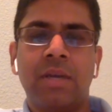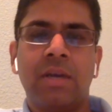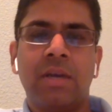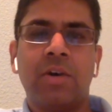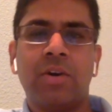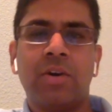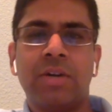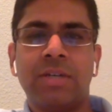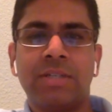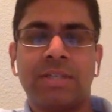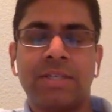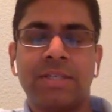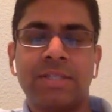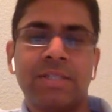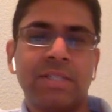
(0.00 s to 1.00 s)
or other
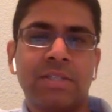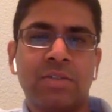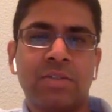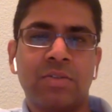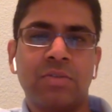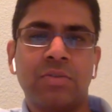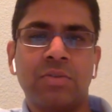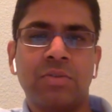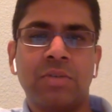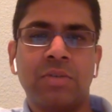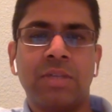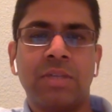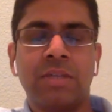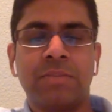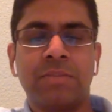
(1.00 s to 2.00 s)
currencies to
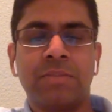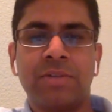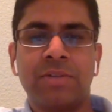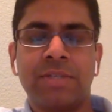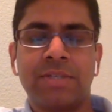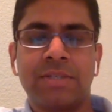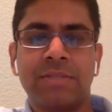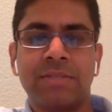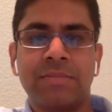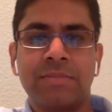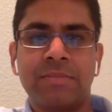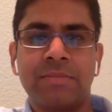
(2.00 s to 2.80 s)
in the payroll system